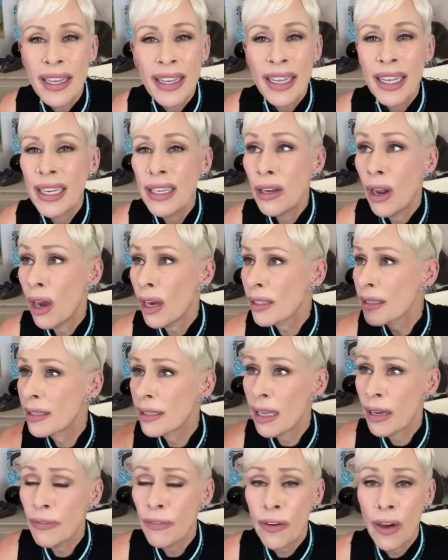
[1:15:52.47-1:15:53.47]
He knocked
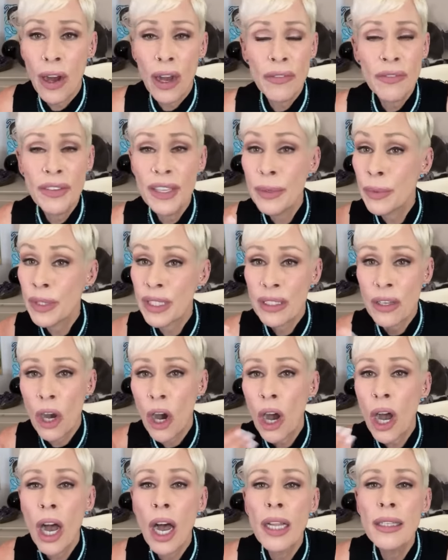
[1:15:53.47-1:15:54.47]
stuff off. He was
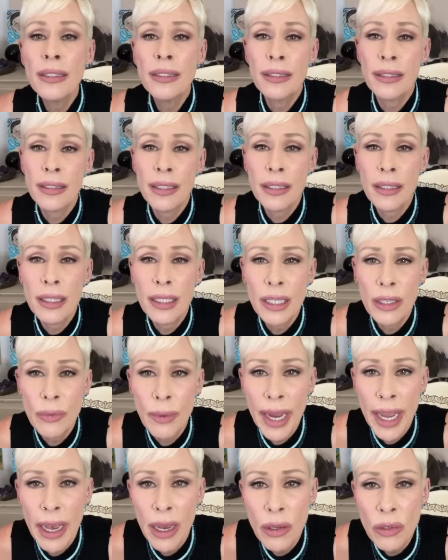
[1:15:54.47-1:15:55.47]
constantly
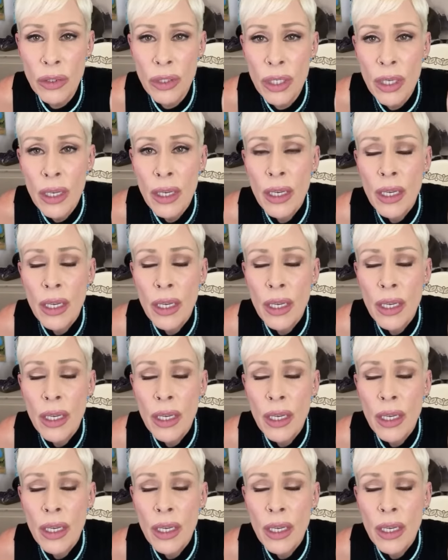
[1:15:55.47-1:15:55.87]
around.